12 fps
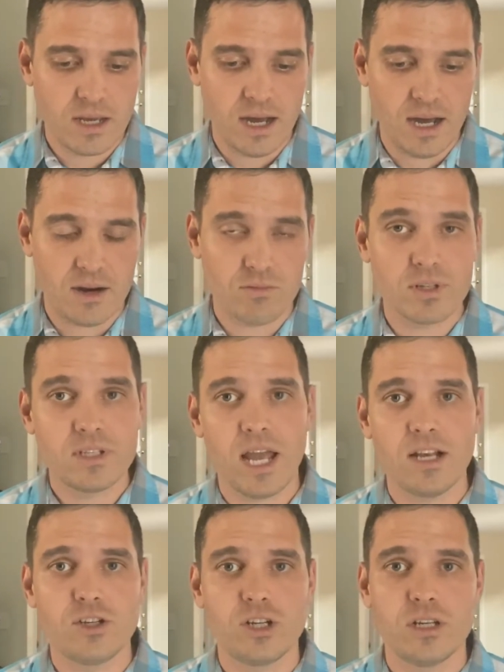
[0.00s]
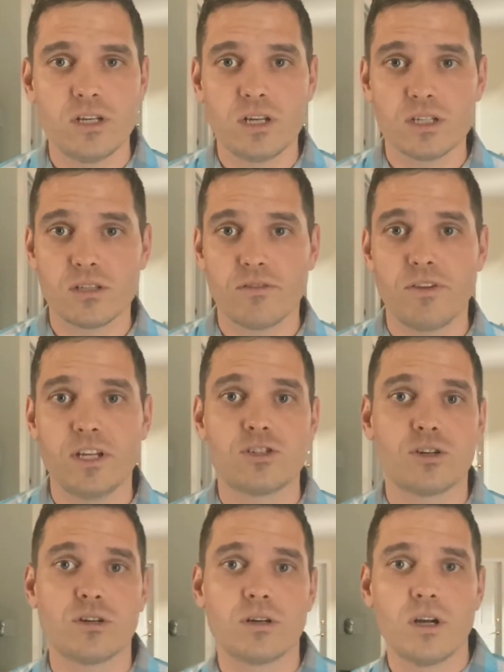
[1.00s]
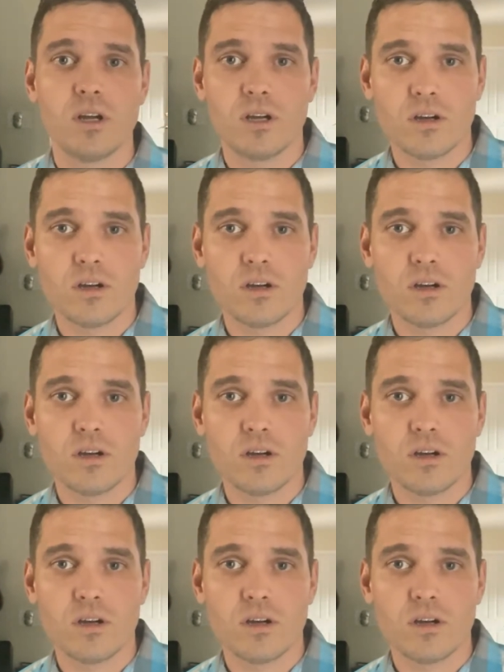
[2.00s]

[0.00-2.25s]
Uh, retention. Does the feature